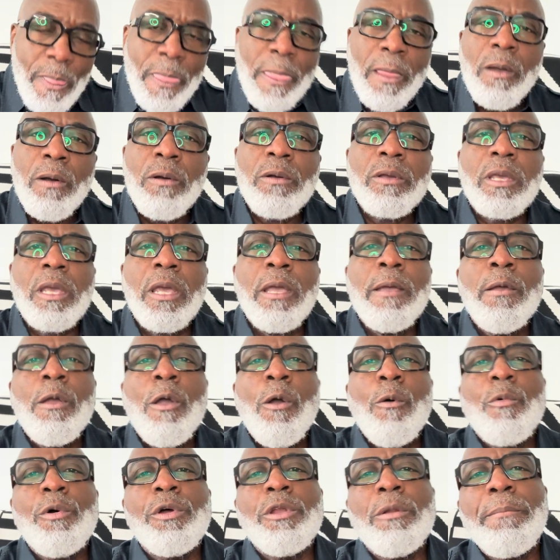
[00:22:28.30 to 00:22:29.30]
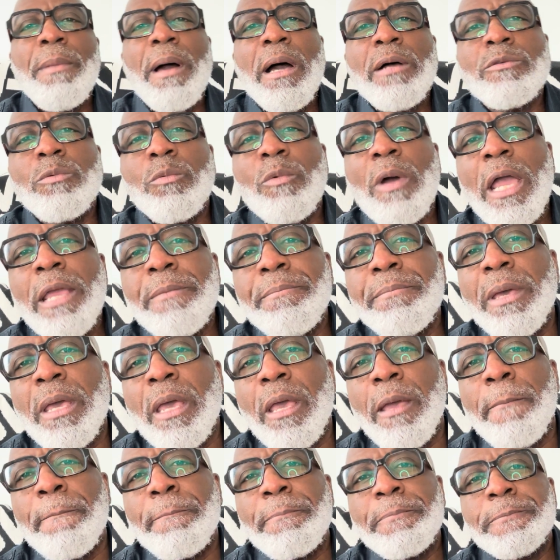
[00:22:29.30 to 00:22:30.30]
Okay, what about the white
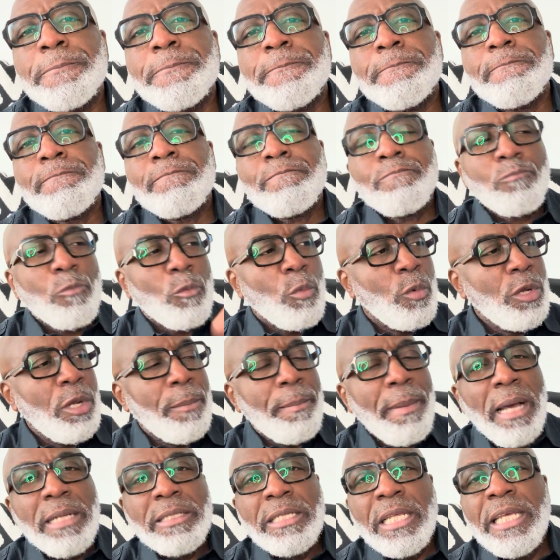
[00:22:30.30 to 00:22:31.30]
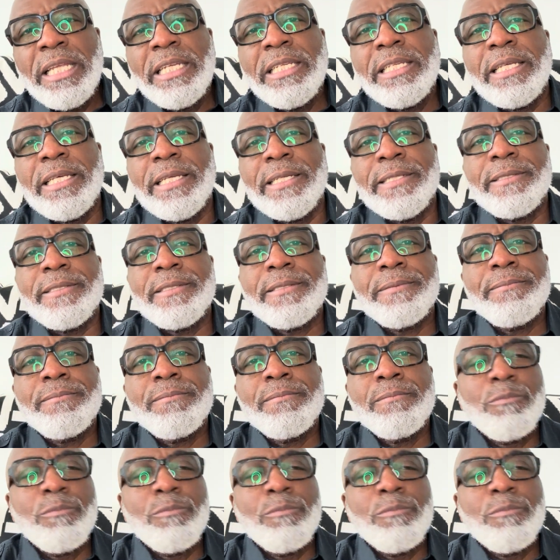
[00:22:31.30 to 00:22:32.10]
man? What about the Indians?